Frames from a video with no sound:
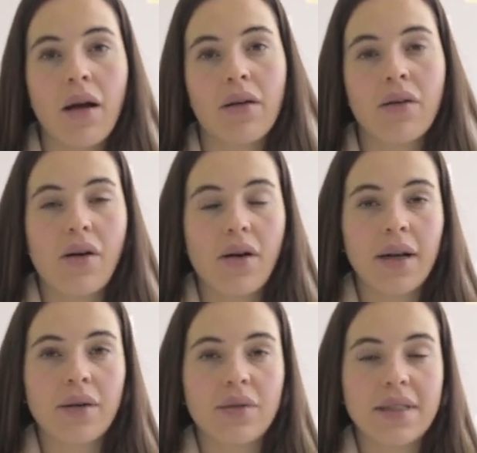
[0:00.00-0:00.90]

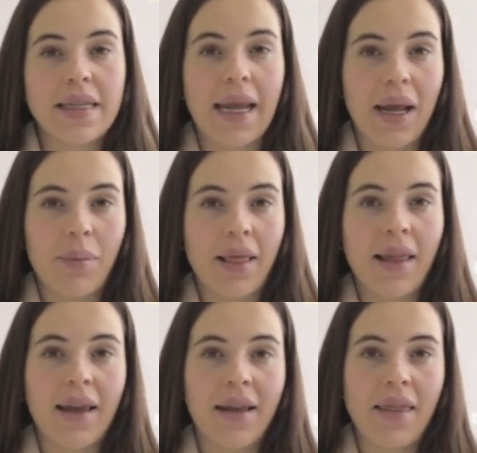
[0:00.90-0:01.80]
according to the table
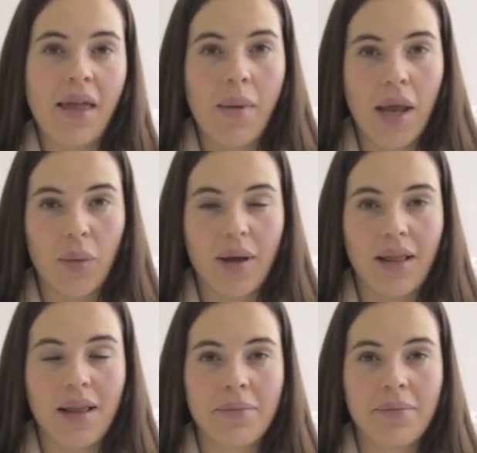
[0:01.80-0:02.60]
in the manual.